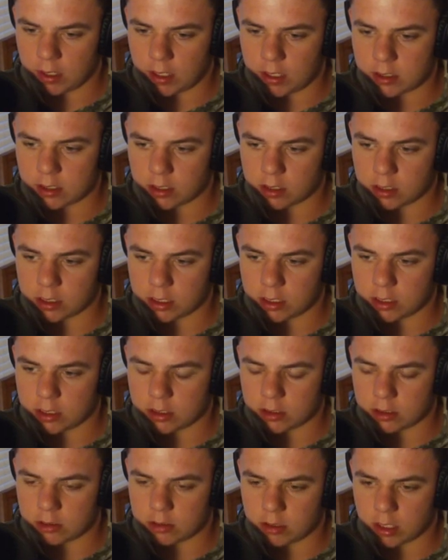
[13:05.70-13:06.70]
Basically
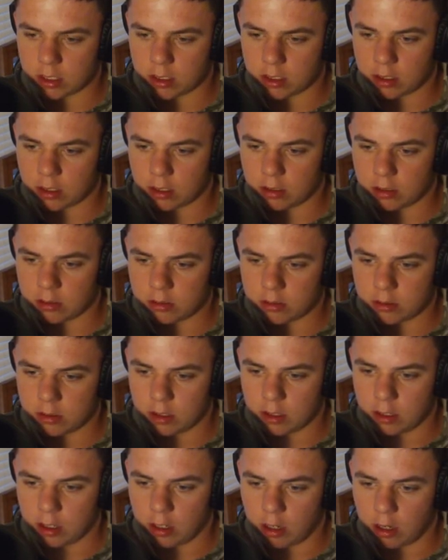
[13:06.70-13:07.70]
just the
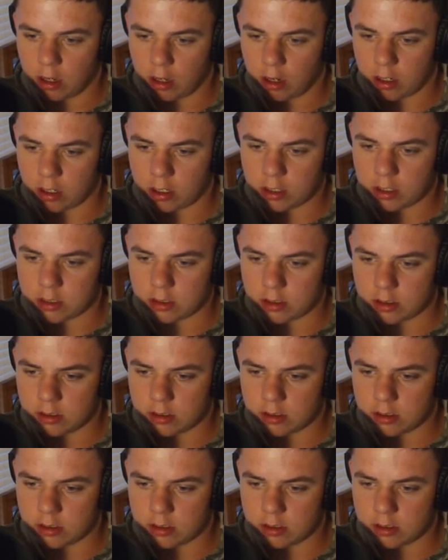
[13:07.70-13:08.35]
heart